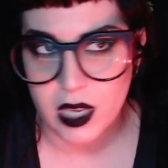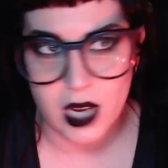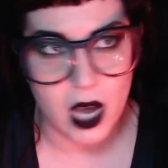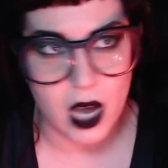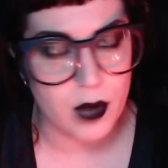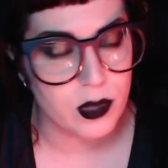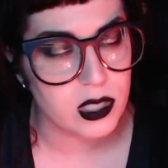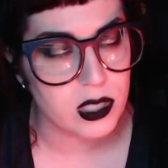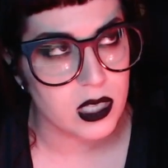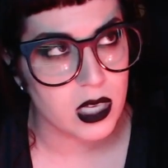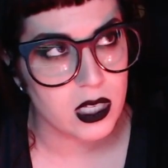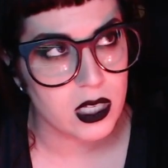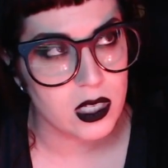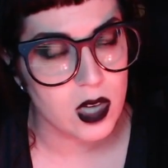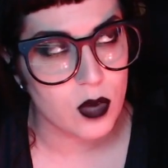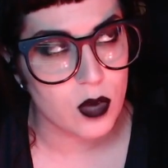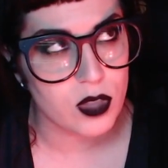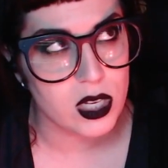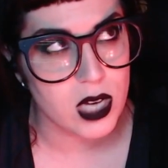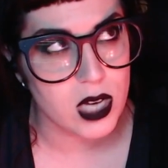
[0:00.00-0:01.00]
I was like, you
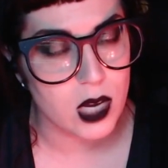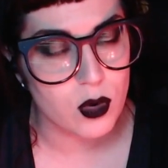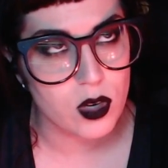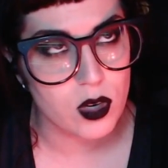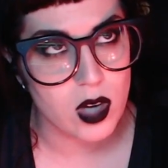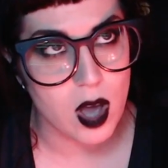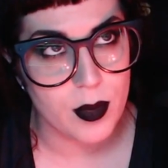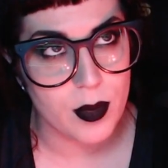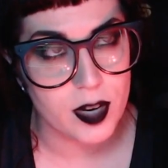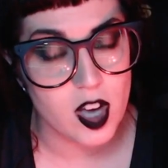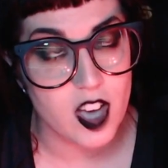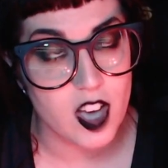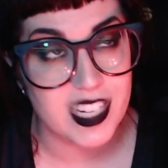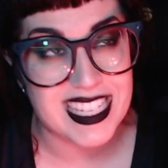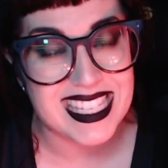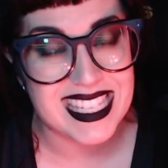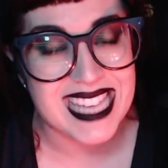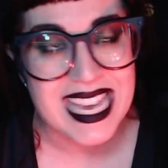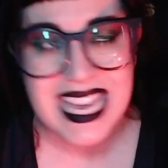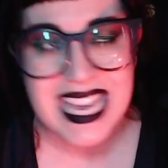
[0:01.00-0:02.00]
know, the Necronomicon is